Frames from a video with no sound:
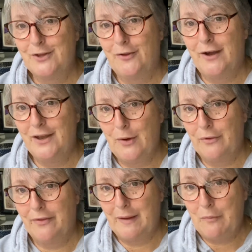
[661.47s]
that I know
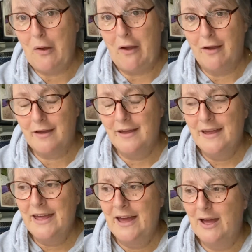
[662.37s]
that they work.
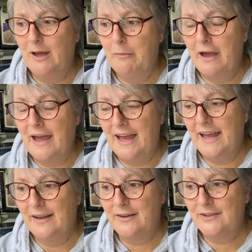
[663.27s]

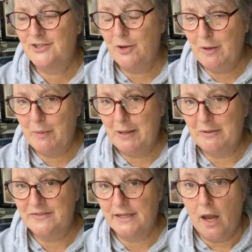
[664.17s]
And so many people
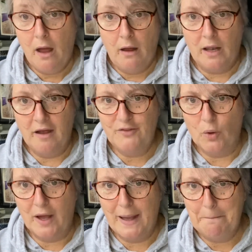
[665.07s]
have said, "Oh, love your
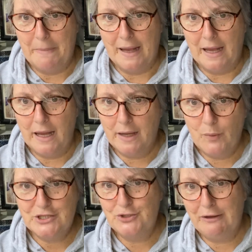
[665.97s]
handbag.
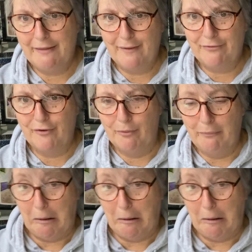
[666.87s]
Where did you get that from?"